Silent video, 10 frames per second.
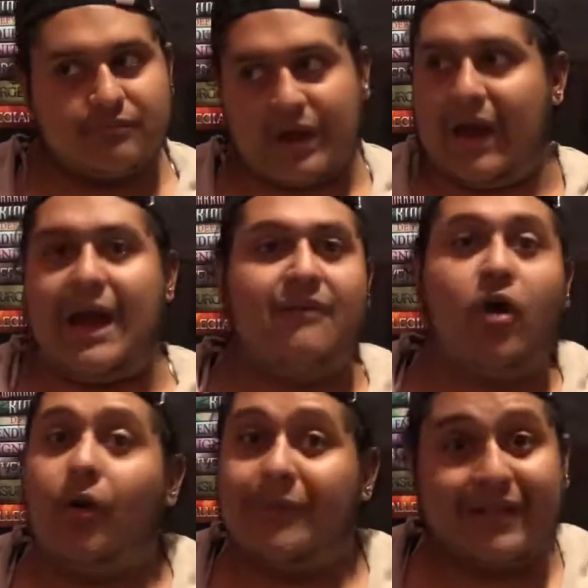I have
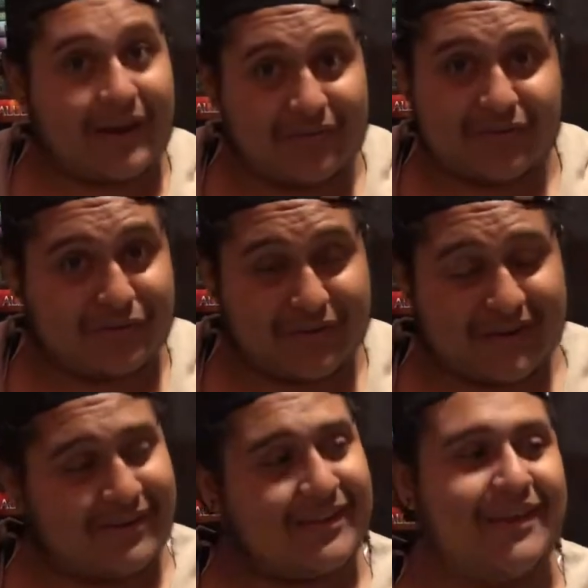all my life to
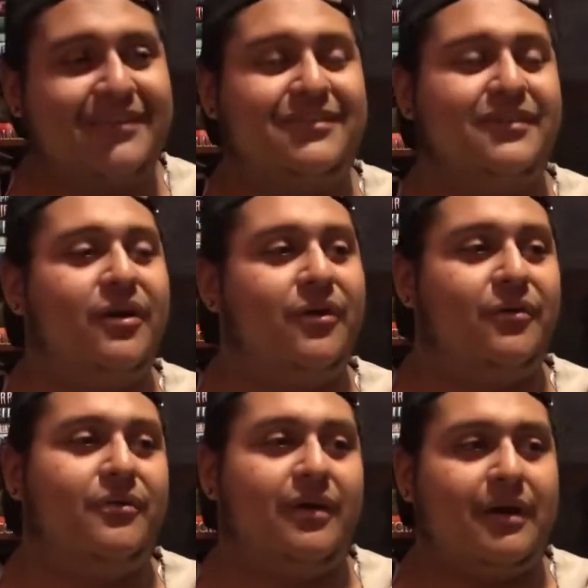read. And
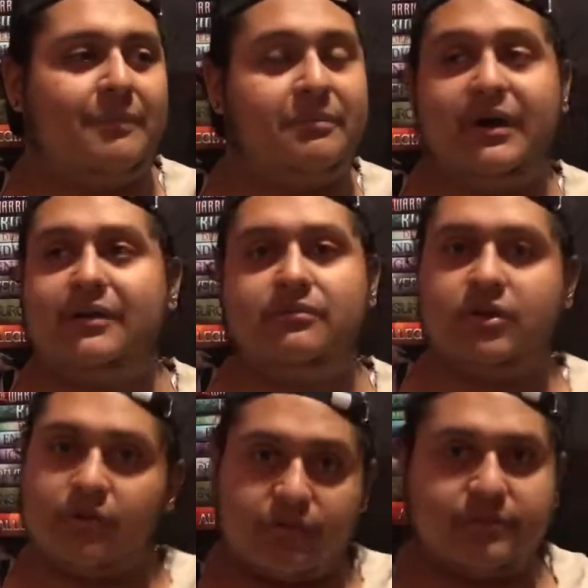so, but
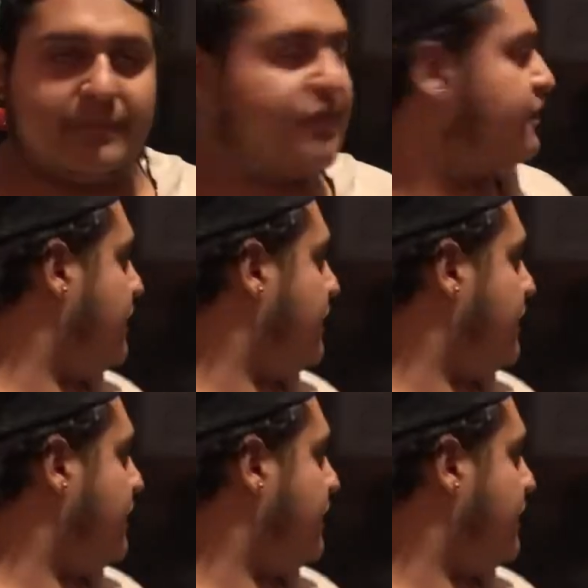you know, this method